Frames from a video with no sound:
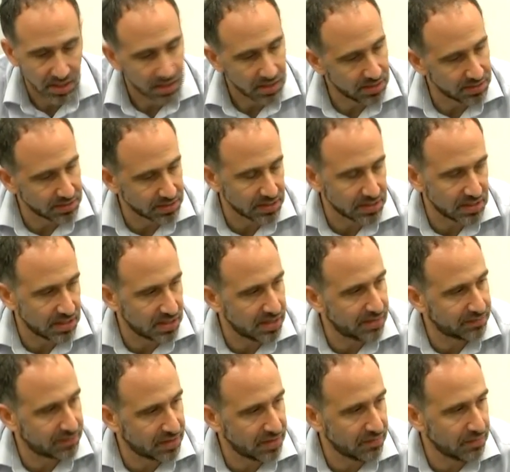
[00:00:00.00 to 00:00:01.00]
this idea
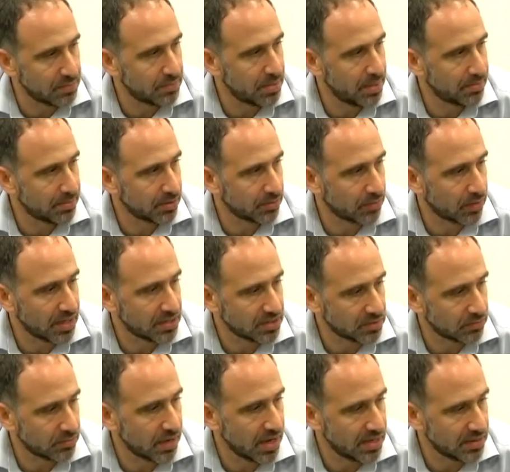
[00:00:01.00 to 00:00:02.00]
of giving people the right
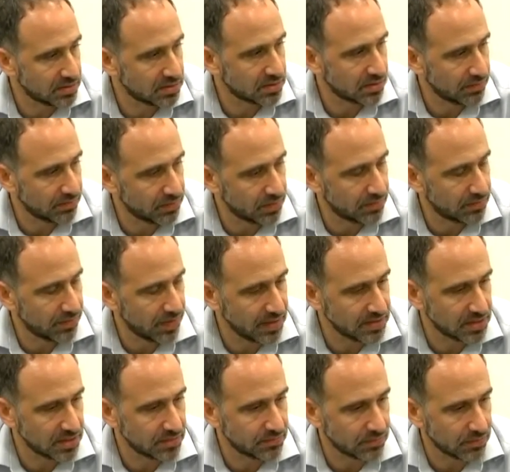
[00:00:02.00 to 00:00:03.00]
to rent. So if you're
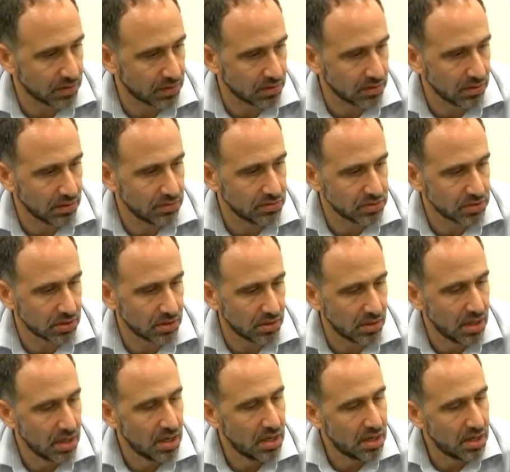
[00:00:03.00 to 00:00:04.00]
facing
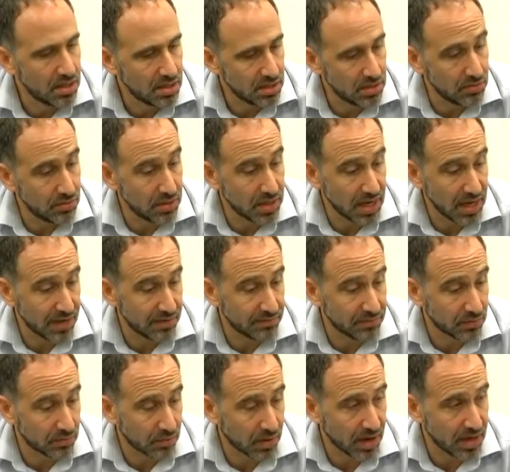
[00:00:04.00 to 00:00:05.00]
foreclosure, you would have
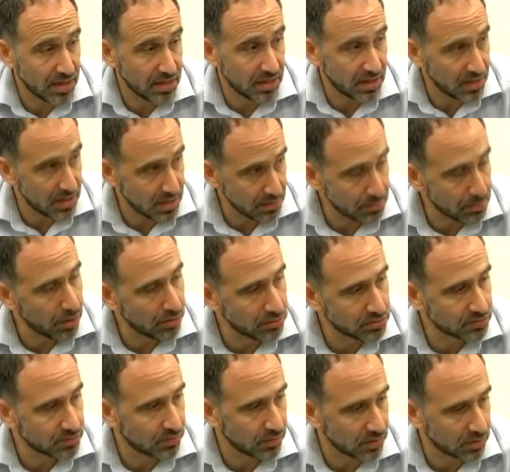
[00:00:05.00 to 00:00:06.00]
the right,
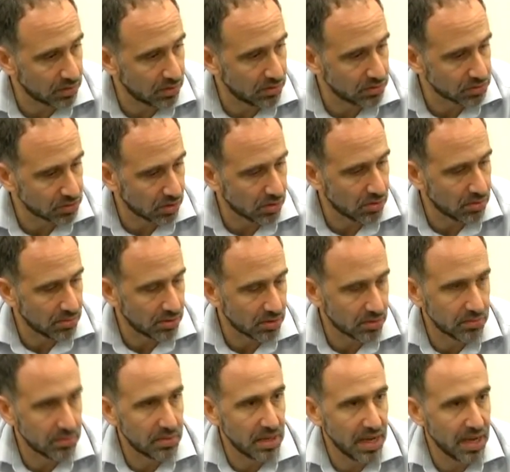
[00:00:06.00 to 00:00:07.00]
post-foreclosure,
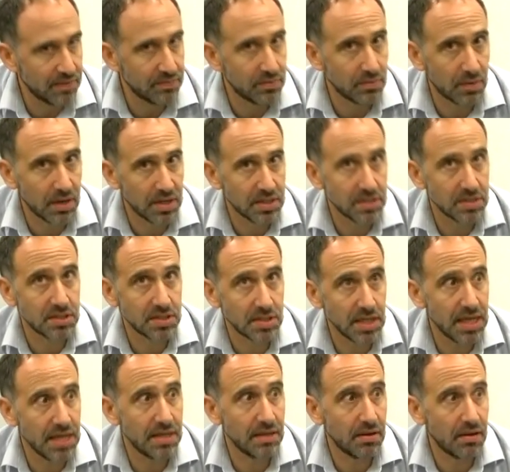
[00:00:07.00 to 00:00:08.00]
homeowner would have the right to
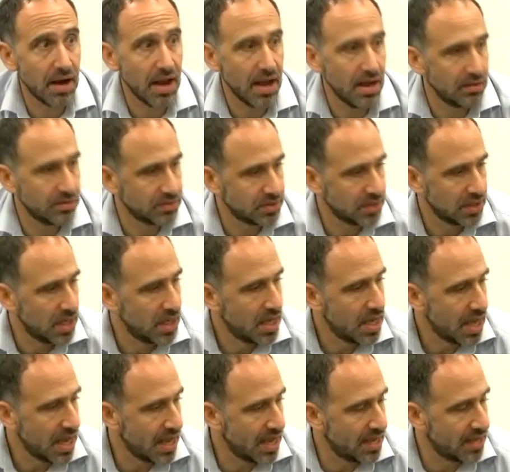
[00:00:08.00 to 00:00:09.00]
stay in their house
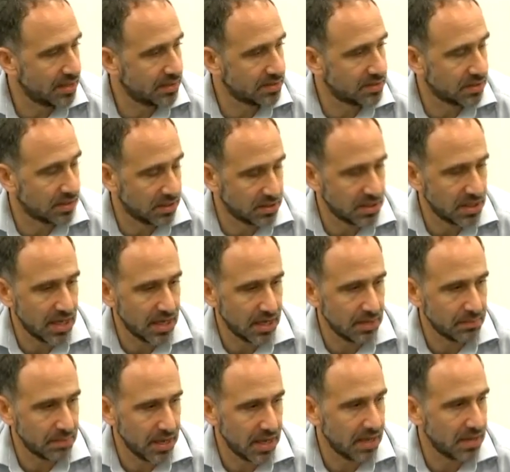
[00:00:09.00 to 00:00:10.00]
as a
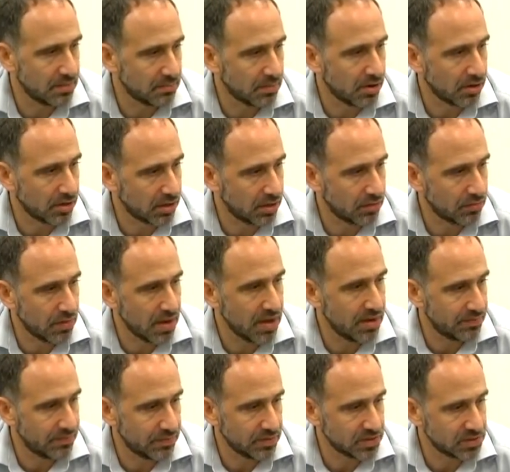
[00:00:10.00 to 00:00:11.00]
tenant paying the market
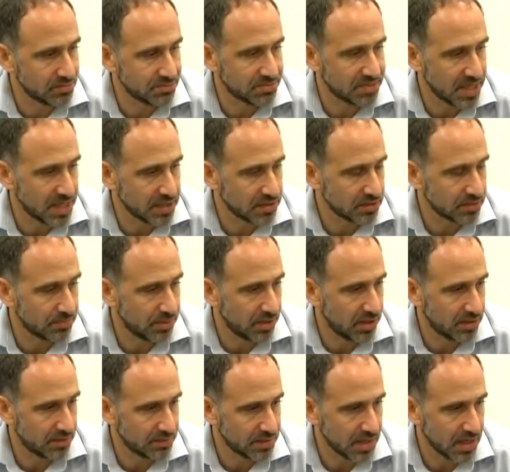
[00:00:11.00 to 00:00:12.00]
rent for a substantial
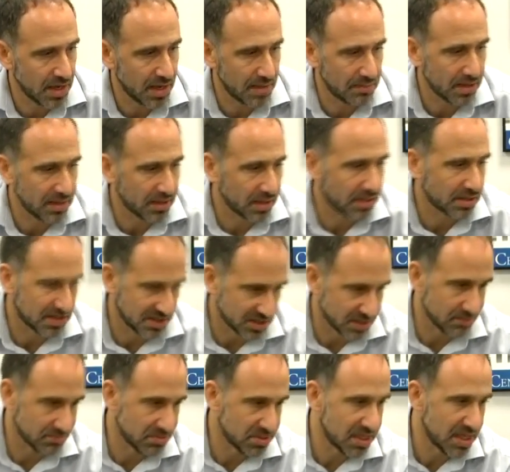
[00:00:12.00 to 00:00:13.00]
period of time. I'd like the
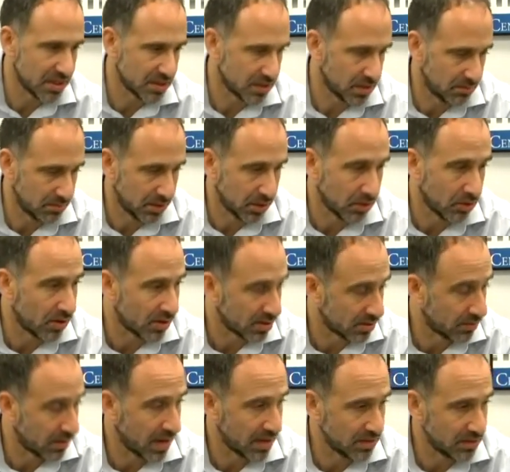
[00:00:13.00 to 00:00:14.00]
substantial to be longer
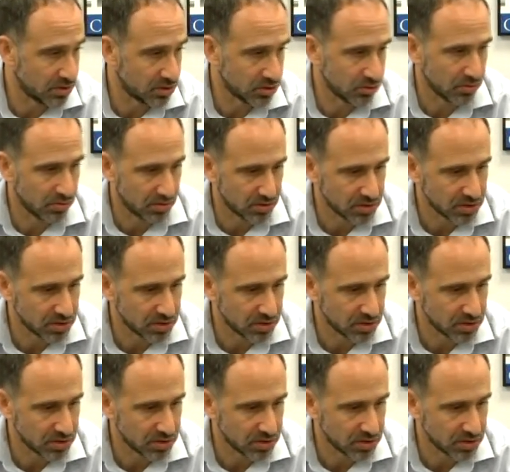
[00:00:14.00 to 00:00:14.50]
rather than shorter,